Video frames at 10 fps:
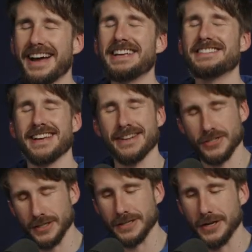I guess,
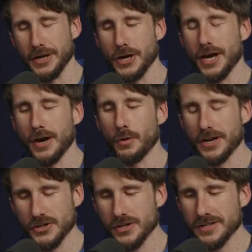actually, what
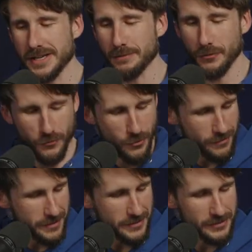I should have said
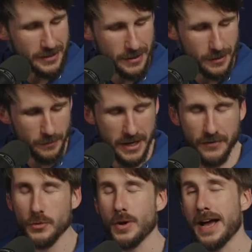before this. Um,
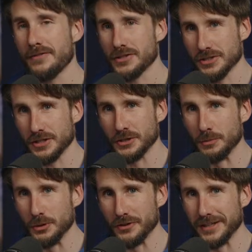if you haven't seen the
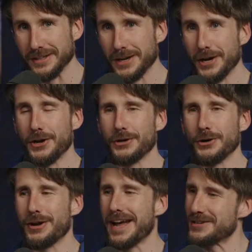movie,
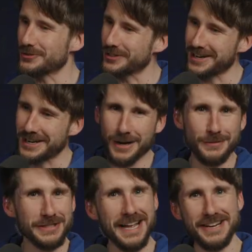go to angel.com
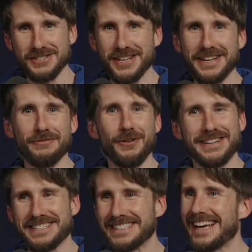slash sun and
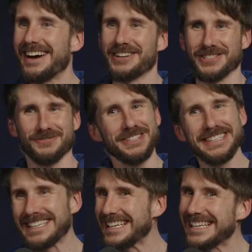watch it now because we're going
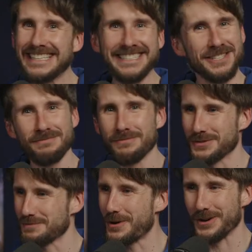to get into some
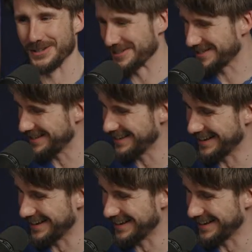spoilers.